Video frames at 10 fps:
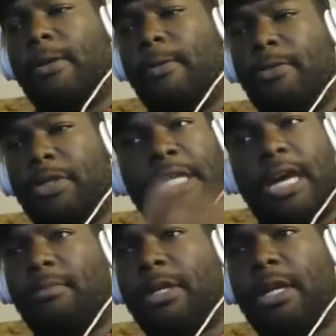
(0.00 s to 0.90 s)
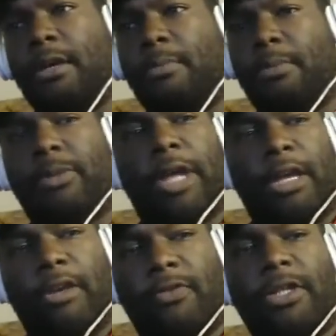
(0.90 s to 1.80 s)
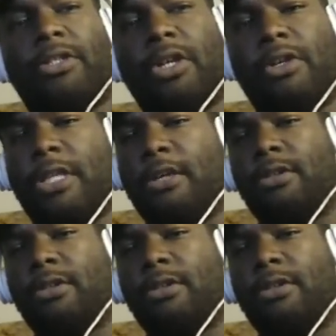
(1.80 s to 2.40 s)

Sign me up. Like if this turns out